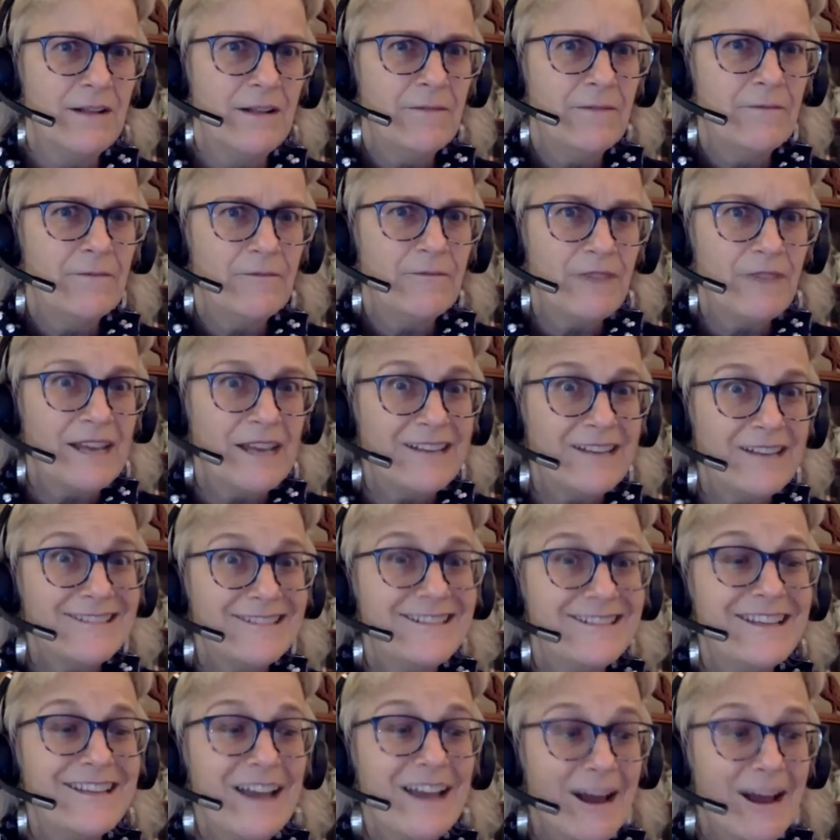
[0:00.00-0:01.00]

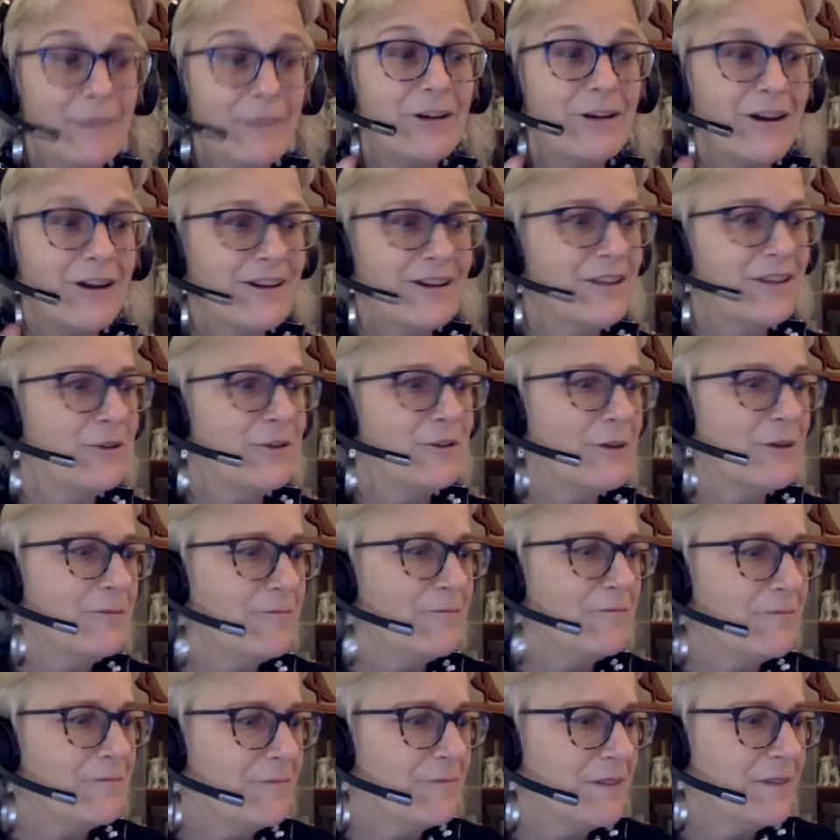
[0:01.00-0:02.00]
Fantasy, I would argue, and
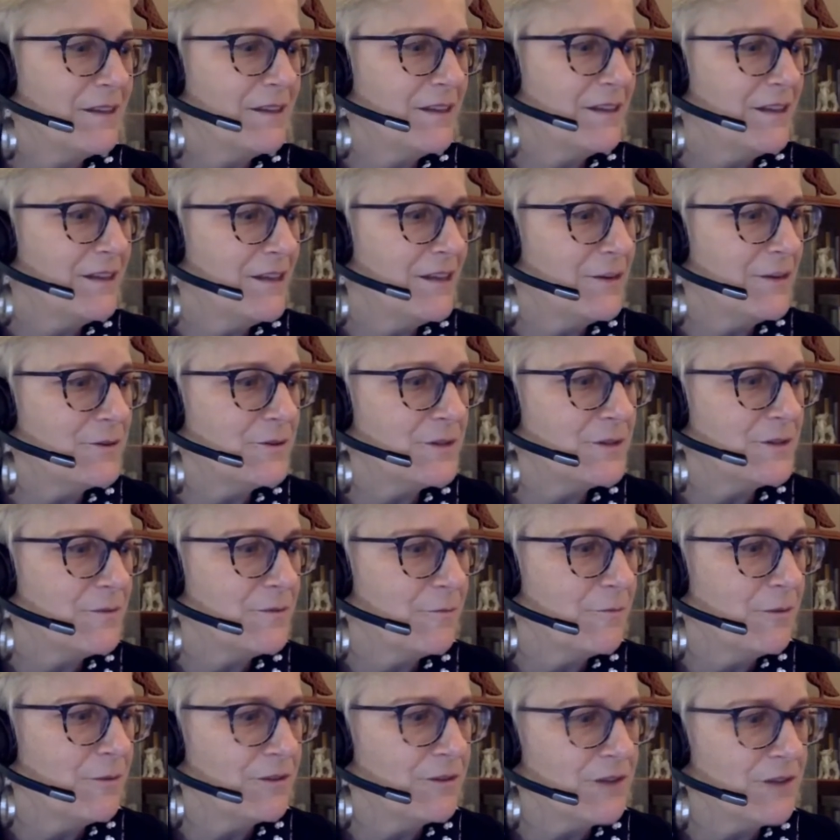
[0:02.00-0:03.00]
you know,
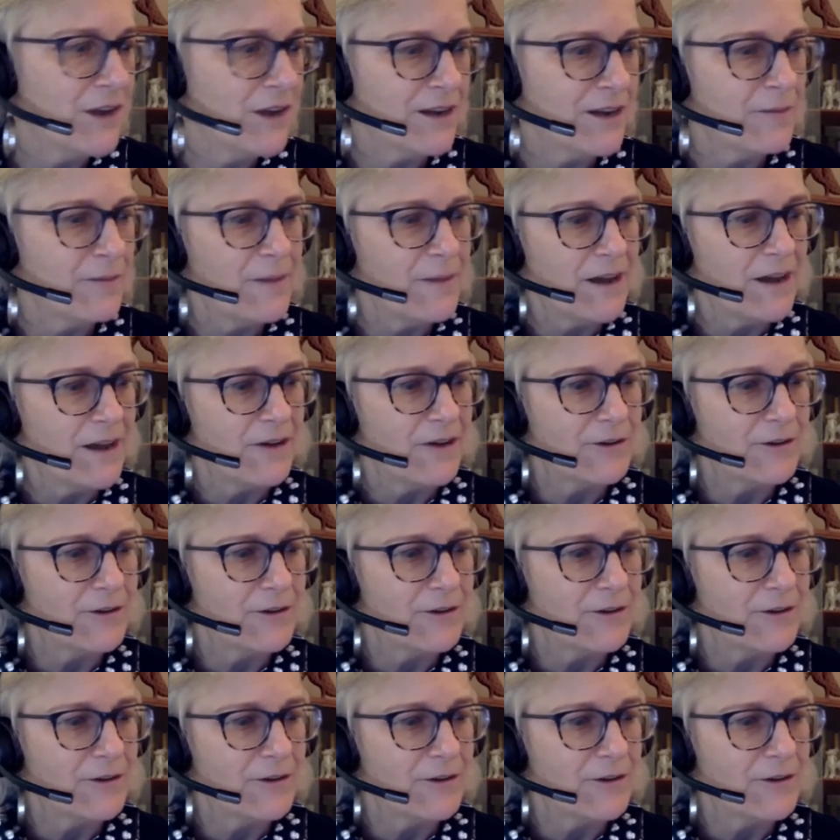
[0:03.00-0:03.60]
we'll talk about